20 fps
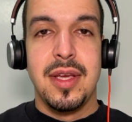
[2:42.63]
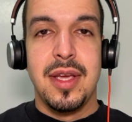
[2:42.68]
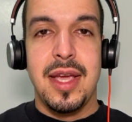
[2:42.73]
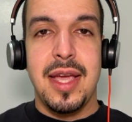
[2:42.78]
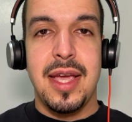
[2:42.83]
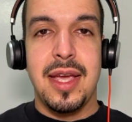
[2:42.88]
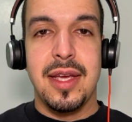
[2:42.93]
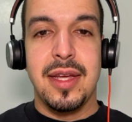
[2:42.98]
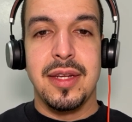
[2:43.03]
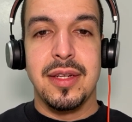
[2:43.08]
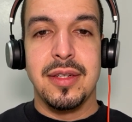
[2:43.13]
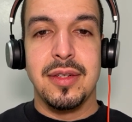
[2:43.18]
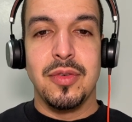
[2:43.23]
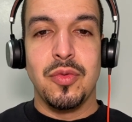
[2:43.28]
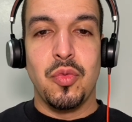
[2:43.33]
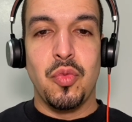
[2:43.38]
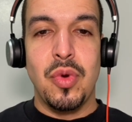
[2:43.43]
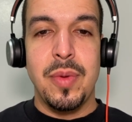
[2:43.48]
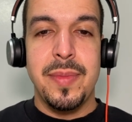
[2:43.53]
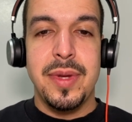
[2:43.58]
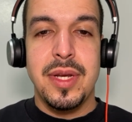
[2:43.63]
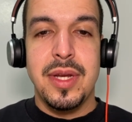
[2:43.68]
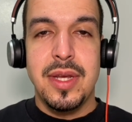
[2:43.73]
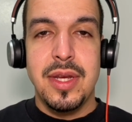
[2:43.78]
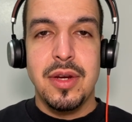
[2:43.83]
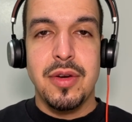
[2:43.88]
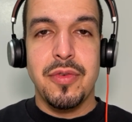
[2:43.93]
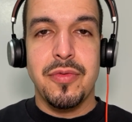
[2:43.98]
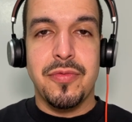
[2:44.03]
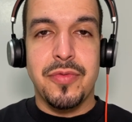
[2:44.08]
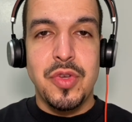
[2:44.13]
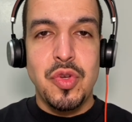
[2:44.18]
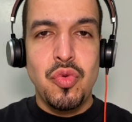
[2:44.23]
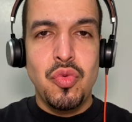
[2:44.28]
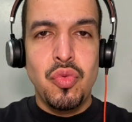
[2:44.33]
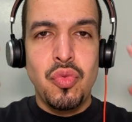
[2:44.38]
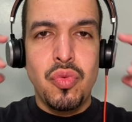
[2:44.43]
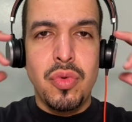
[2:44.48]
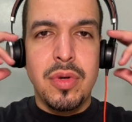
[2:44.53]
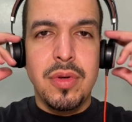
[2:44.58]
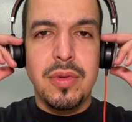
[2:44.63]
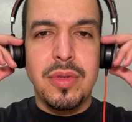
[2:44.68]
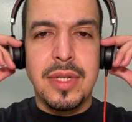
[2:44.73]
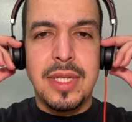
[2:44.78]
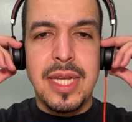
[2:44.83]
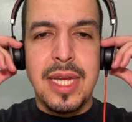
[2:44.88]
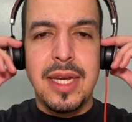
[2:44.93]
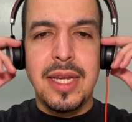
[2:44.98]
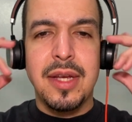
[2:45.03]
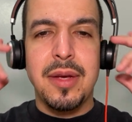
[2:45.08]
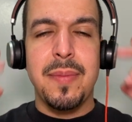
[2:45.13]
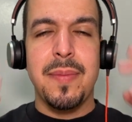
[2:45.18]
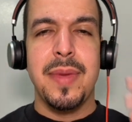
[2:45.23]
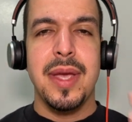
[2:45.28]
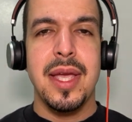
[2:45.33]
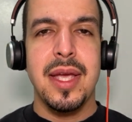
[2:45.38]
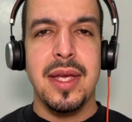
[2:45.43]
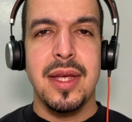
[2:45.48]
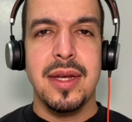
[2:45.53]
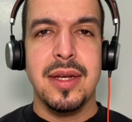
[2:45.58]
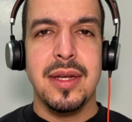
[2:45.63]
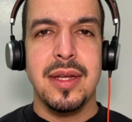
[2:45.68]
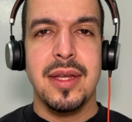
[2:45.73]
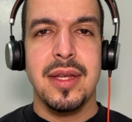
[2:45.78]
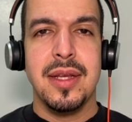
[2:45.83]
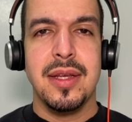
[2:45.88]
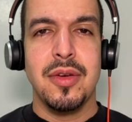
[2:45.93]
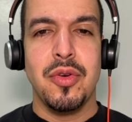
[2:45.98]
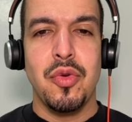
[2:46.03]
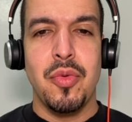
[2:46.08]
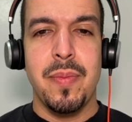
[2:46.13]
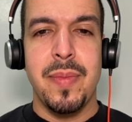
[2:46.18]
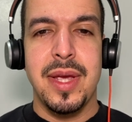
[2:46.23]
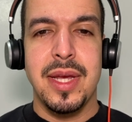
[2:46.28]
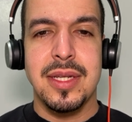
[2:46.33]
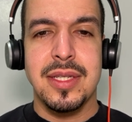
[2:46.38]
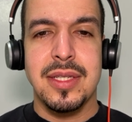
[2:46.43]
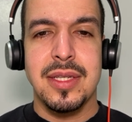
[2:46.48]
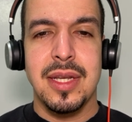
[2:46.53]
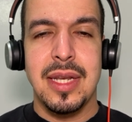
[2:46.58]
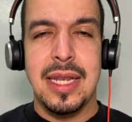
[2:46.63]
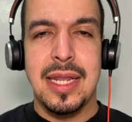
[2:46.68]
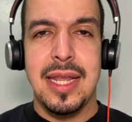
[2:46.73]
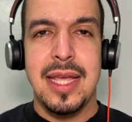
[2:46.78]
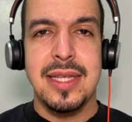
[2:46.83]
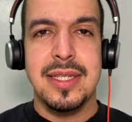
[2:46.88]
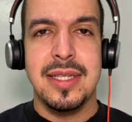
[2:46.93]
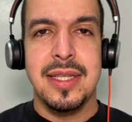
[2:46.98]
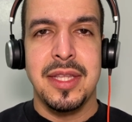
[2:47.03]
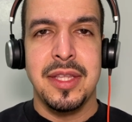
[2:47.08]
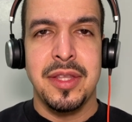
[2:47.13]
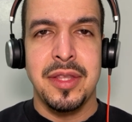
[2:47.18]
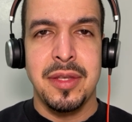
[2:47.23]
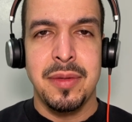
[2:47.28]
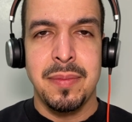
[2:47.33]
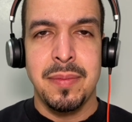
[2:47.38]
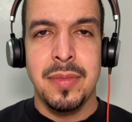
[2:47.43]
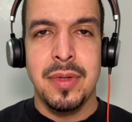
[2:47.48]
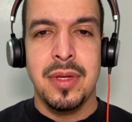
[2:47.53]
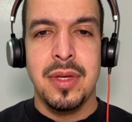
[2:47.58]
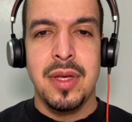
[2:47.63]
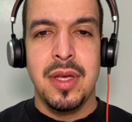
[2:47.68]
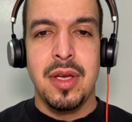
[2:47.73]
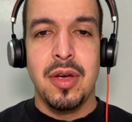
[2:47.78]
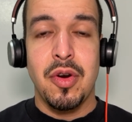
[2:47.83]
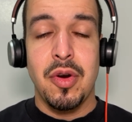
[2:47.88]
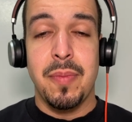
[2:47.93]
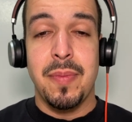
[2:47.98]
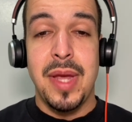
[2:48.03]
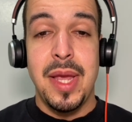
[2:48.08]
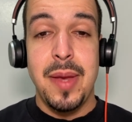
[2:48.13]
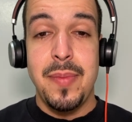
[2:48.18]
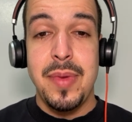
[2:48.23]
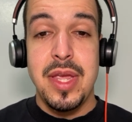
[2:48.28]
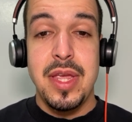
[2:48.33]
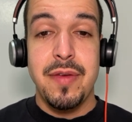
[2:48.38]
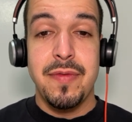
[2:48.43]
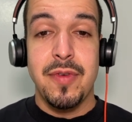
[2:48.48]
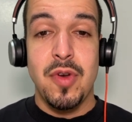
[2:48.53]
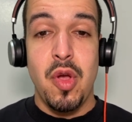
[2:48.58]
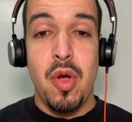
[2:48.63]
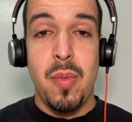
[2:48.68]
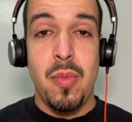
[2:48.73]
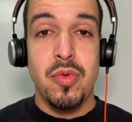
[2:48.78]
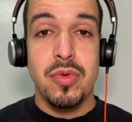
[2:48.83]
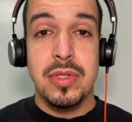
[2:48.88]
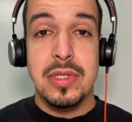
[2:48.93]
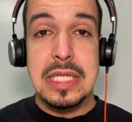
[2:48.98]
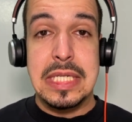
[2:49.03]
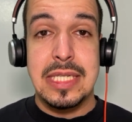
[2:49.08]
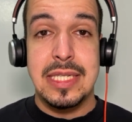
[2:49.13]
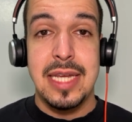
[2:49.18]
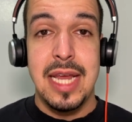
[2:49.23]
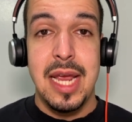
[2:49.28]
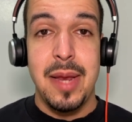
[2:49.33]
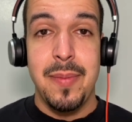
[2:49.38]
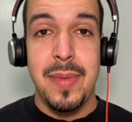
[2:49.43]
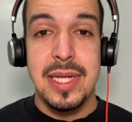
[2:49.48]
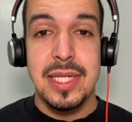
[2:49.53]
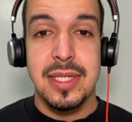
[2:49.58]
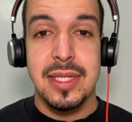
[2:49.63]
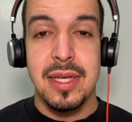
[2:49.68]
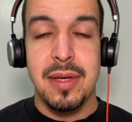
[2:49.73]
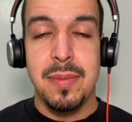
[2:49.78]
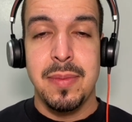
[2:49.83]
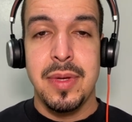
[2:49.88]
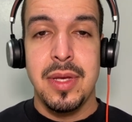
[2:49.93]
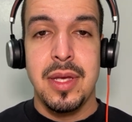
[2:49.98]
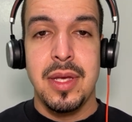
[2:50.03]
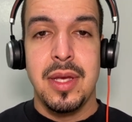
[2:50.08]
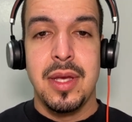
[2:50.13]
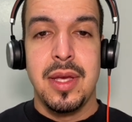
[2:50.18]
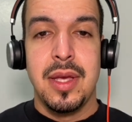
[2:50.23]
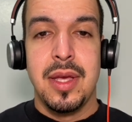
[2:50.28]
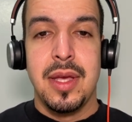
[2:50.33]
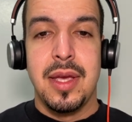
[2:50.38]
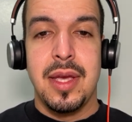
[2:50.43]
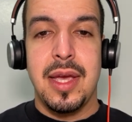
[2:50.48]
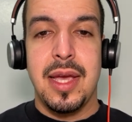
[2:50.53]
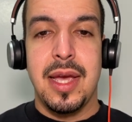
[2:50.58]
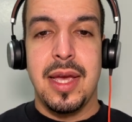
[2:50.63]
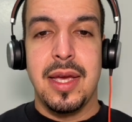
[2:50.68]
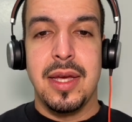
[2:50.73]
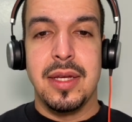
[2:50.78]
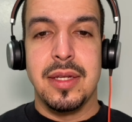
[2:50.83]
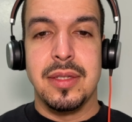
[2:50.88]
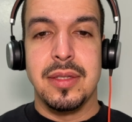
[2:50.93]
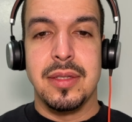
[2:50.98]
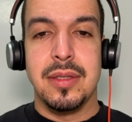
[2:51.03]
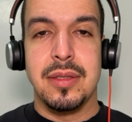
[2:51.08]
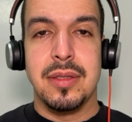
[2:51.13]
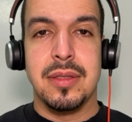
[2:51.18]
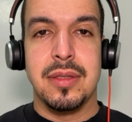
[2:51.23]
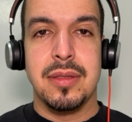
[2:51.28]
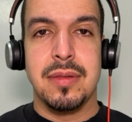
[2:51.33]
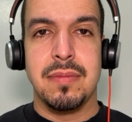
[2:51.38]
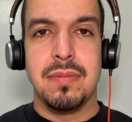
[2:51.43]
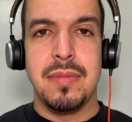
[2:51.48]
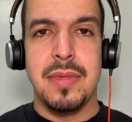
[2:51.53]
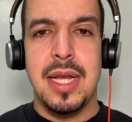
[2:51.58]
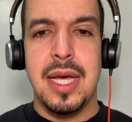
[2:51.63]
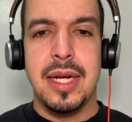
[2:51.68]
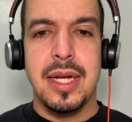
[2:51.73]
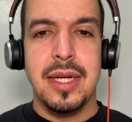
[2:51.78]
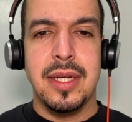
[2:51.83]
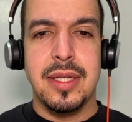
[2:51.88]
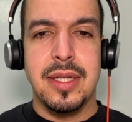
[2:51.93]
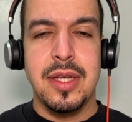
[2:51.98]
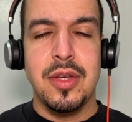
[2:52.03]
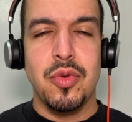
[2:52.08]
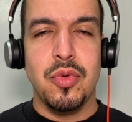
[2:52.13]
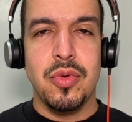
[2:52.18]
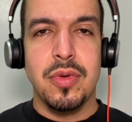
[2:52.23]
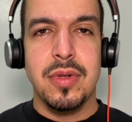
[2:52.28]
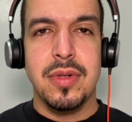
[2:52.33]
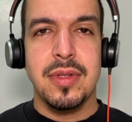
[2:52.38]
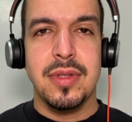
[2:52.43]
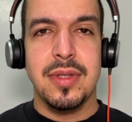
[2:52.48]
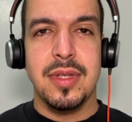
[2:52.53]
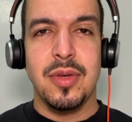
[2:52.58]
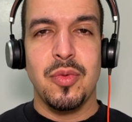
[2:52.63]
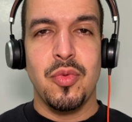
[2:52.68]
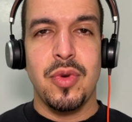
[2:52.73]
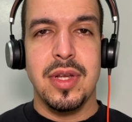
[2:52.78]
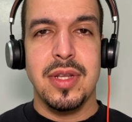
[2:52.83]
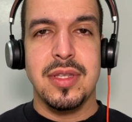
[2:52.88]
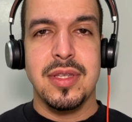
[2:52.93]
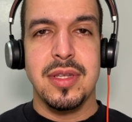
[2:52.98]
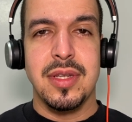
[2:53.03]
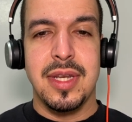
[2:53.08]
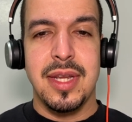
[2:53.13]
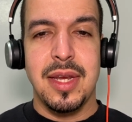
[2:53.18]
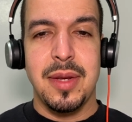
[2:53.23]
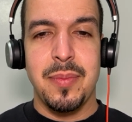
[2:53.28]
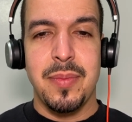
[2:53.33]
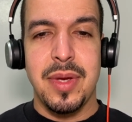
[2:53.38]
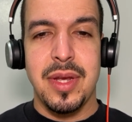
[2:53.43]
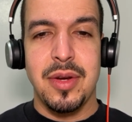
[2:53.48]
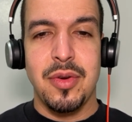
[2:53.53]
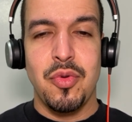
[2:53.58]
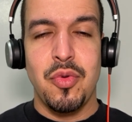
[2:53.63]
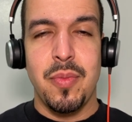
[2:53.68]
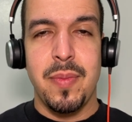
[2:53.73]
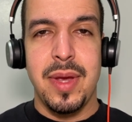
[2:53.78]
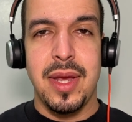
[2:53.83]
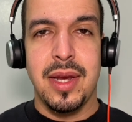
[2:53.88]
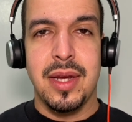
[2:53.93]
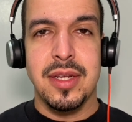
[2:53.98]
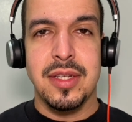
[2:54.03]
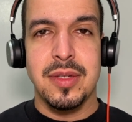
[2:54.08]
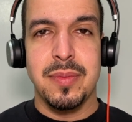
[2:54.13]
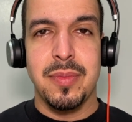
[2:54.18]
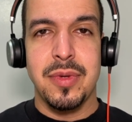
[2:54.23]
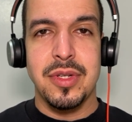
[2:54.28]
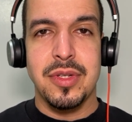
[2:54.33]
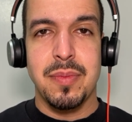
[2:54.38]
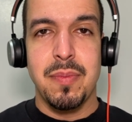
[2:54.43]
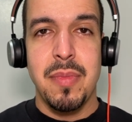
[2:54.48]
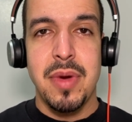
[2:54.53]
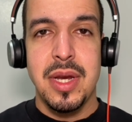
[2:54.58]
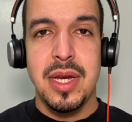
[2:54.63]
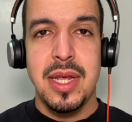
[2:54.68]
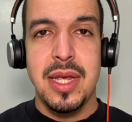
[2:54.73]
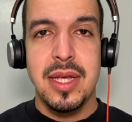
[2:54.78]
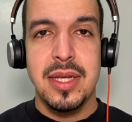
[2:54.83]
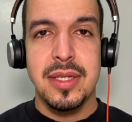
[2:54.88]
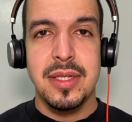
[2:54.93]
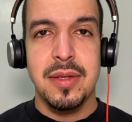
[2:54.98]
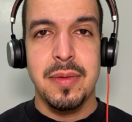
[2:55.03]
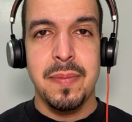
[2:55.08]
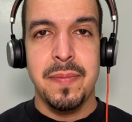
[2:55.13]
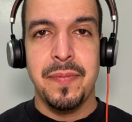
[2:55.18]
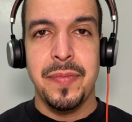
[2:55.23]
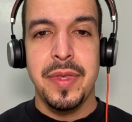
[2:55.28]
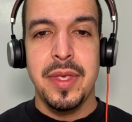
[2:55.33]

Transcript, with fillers: and women here view dating a man who makes less than them, or maybe even almost the same as them, as not ideal. They want to date men who make as much money as them